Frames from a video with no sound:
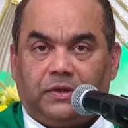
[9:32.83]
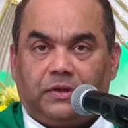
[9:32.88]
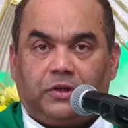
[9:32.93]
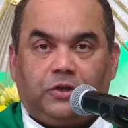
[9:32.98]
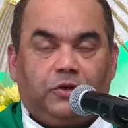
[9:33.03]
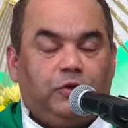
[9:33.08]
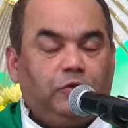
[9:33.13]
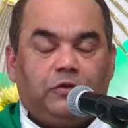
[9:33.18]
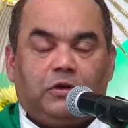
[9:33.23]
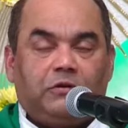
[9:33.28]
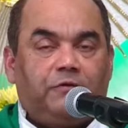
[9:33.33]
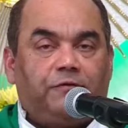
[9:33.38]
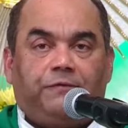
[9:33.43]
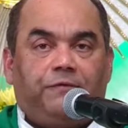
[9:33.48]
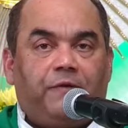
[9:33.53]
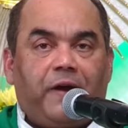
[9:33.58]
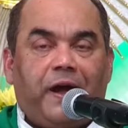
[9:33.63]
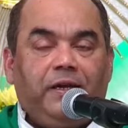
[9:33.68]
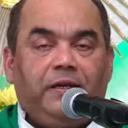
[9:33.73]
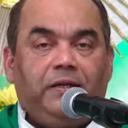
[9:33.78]
could not
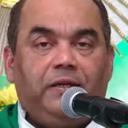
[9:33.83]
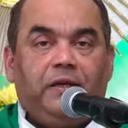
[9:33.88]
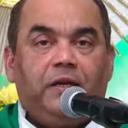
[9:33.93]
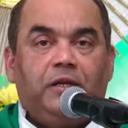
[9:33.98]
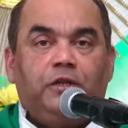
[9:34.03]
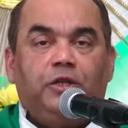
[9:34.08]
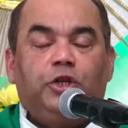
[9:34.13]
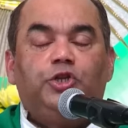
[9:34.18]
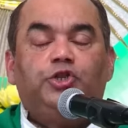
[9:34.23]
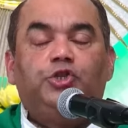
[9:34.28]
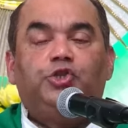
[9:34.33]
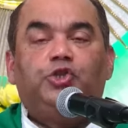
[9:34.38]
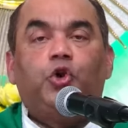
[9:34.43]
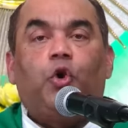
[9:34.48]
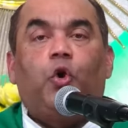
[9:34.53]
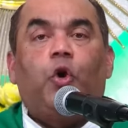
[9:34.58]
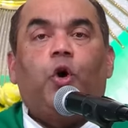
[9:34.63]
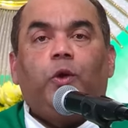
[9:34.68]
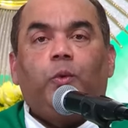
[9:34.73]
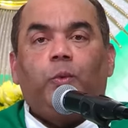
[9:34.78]
find the
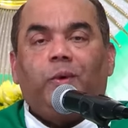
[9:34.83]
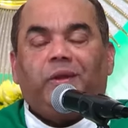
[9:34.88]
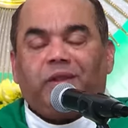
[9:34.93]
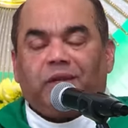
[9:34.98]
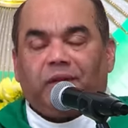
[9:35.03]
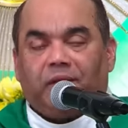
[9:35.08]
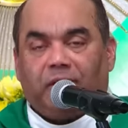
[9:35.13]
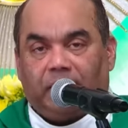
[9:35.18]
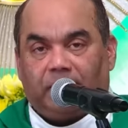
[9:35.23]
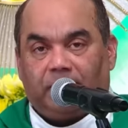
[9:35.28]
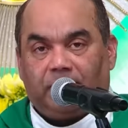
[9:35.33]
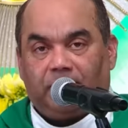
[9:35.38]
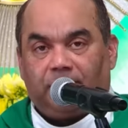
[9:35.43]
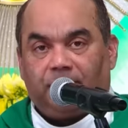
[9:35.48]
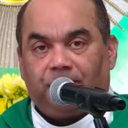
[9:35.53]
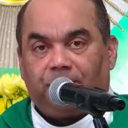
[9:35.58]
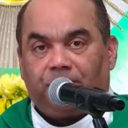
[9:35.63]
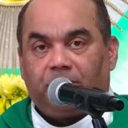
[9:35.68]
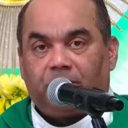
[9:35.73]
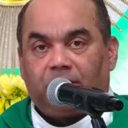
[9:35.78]
joy within
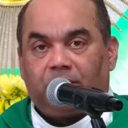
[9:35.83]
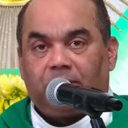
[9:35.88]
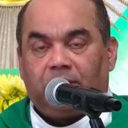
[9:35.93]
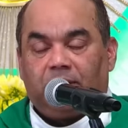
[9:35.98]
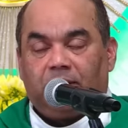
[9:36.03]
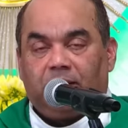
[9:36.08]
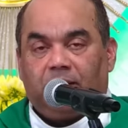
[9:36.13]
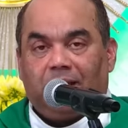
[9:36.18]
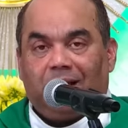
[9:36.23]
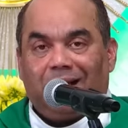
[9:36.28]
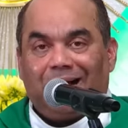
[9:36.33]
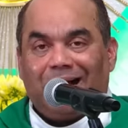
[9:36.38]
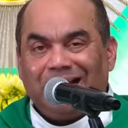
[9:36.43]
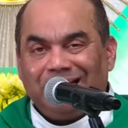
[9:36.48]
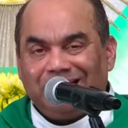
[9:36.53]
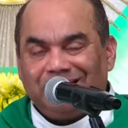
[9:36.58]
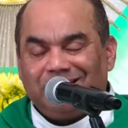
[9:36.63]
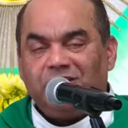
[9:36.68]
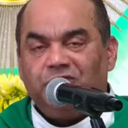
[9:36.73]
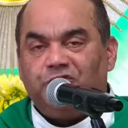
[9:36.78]

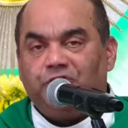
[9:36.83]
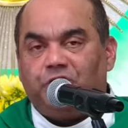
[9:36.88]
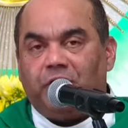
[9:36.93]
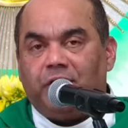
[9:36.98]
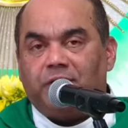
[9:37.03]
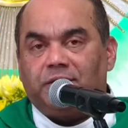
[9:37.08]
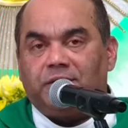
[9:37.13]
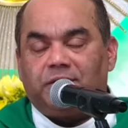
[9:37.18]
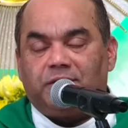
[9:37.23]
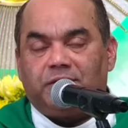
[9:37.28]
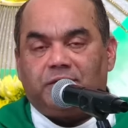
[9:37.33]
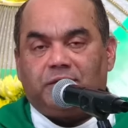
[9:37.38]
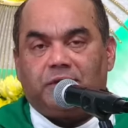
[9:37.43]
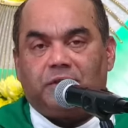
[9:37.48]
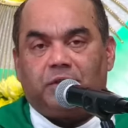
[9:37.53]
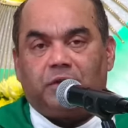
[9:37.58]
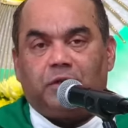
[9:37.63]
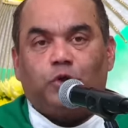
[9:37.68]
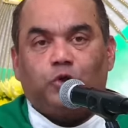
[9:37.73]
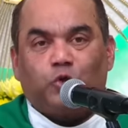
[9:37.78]
until Jesus
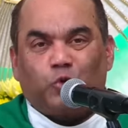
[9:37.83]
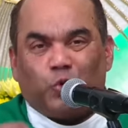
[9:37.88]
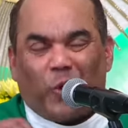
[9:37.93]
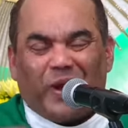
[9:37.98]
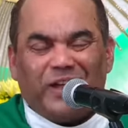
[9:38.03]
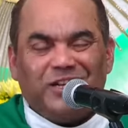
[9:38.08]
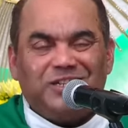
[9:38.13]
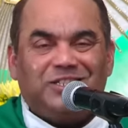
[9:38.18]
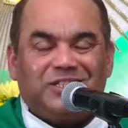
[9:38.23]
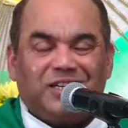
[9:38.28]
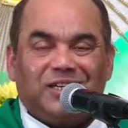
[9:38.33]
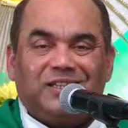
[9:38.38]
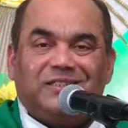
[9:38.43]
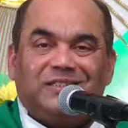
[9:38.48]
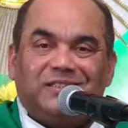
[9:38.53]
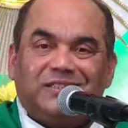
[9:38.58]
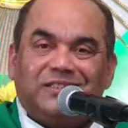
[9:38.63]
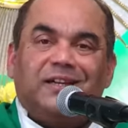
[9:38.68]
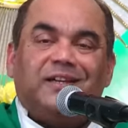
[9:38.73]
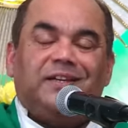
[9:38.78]
quenched her
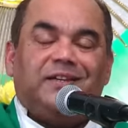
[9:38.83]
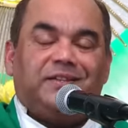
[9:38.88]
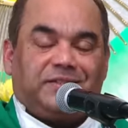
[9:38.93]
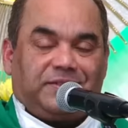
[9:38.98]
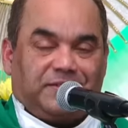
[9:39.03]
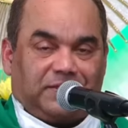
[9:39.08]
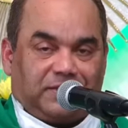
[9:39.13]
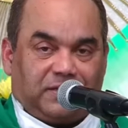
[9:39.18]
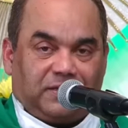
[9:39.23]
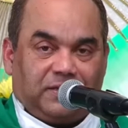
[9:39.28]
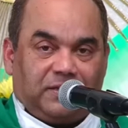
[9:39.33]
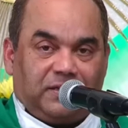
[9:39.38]
thirst.